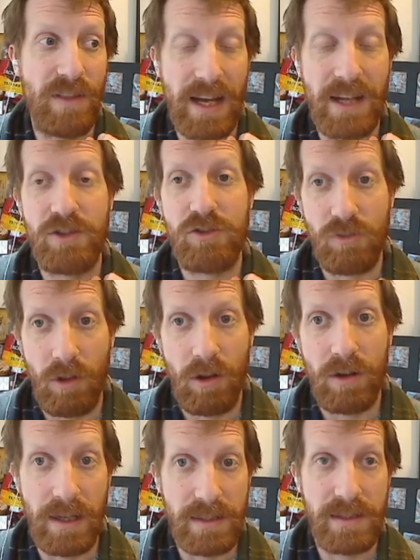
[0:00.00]
that
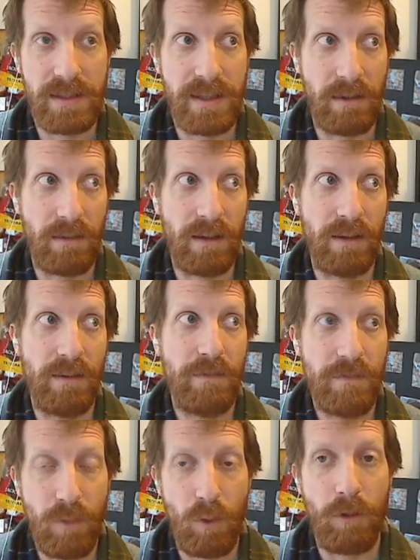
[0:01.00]
strong necessarily
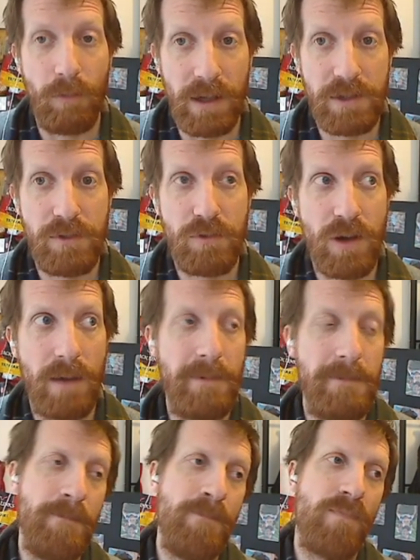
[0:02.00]
for Resto Shaman.